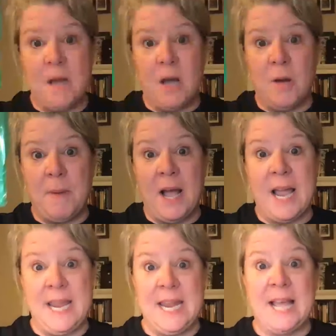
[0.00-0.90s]

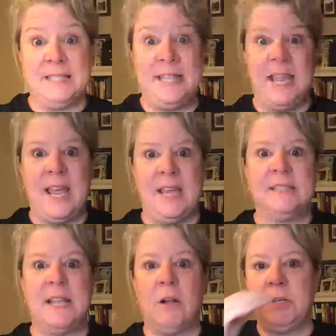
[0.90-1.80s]
height as the
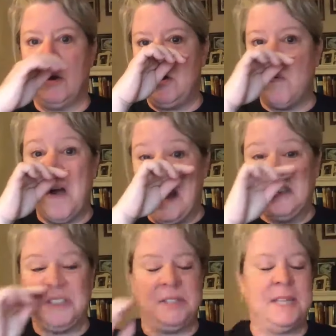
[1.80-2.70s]
eggs. And I'll tell you why in
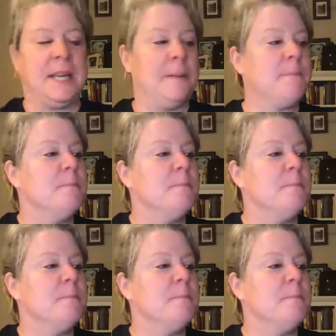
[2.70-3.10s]
just a second.